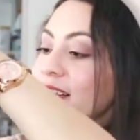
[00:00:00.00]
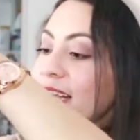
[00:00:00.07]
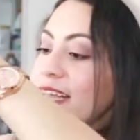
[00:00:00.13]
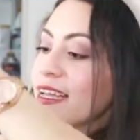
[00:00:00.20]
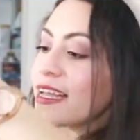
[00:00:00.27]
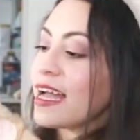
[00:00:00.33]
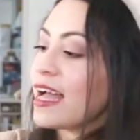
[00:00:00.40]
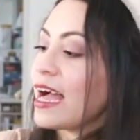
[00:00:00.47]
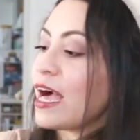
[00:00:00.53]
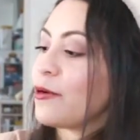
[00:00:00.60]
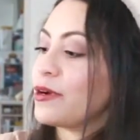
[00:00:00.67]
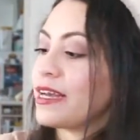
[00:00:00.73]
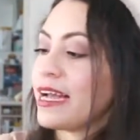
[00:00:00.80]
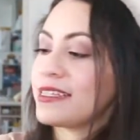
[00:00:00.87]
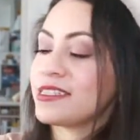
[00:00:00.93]
like how
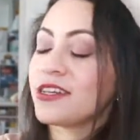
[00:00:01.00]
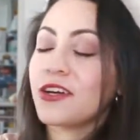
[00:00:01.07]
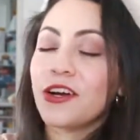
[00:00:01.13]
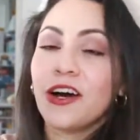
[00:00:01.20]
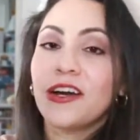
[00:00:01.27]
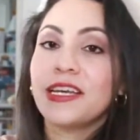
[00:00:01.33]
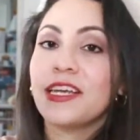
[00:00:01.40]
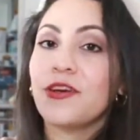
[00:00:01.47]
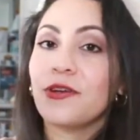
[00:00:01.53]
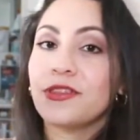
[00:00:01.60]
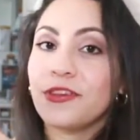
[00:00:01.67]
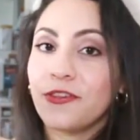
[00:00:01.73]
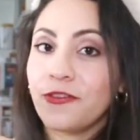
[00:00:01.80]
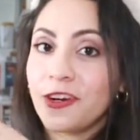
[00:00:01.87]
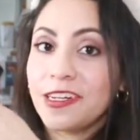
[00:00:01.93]
it has a cut here in
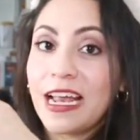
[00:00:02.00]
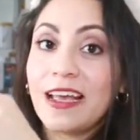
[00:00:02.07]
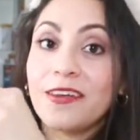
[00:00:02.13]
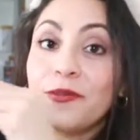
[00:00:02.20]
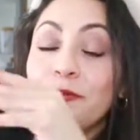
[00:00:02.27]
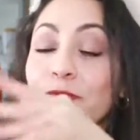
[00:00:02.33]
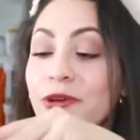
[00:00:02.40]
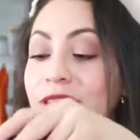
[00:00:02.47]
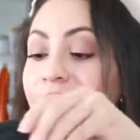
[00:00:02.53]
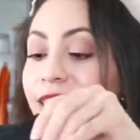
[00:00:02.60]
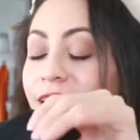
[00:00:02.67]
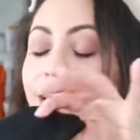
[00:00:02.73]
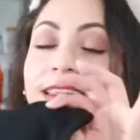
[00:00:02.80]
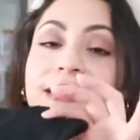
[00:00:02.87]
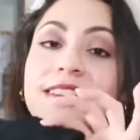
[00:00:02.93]
the front. I really
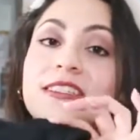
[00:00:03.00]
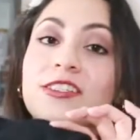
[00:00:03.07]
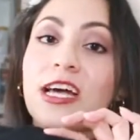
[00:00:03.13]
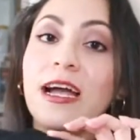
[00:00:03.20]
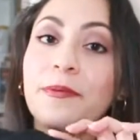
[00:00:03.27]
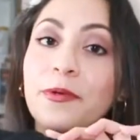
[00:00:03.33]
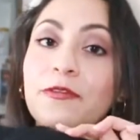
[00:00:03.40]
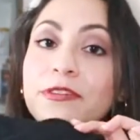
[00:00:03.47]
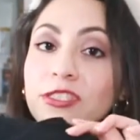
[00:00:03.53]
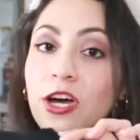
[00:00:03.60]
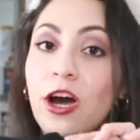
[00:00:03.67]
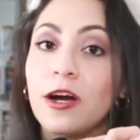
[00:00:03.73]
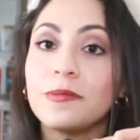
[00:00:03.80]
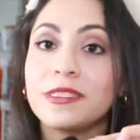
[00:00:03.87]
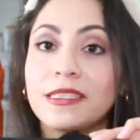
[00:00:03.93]
like these type of
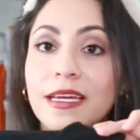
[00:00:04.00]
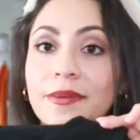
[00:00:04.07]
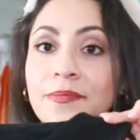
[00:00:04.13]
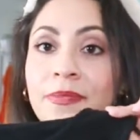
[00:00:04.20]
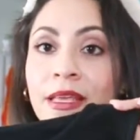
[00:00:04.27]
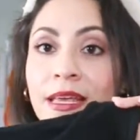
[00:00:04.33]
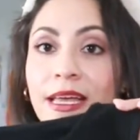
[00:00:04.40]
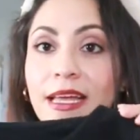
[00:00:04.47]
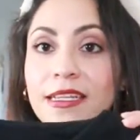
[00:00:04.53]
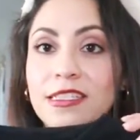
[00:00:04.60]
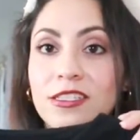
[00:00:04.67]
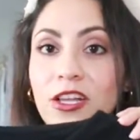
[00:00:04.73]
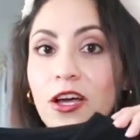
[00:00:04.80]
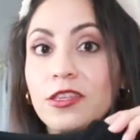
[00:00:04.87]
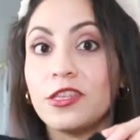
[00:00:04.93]
tops that
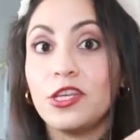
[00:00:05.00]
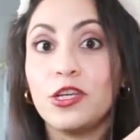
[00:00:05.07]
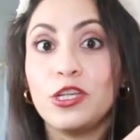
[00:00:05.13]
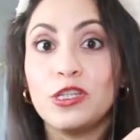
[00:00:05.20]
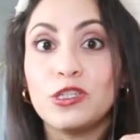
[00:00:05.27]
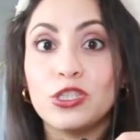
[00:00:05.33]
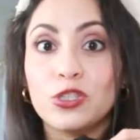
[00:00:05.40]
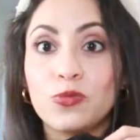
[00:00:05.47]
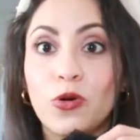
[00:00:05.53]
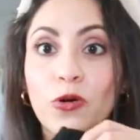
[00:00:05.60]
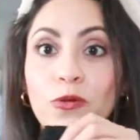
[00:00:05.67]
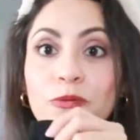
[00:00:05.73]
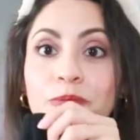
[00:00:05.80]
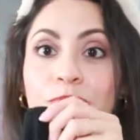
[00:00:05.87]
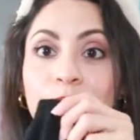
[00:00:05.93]
it's not the
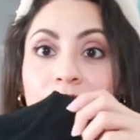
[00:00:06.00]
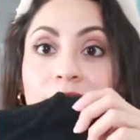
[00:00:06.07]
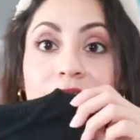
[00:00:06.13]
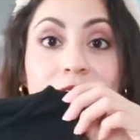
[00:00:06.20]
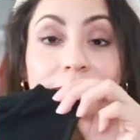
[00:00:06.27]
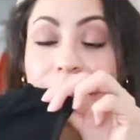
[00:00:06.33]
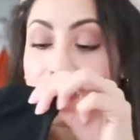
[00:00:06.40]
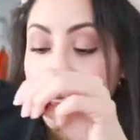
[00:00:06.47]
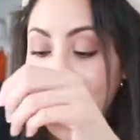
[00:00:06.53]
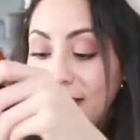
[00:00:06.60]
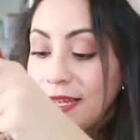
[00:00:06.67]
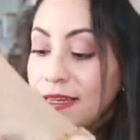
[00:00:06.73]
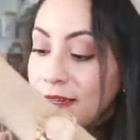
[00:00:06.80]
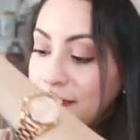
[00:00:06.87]
usual design.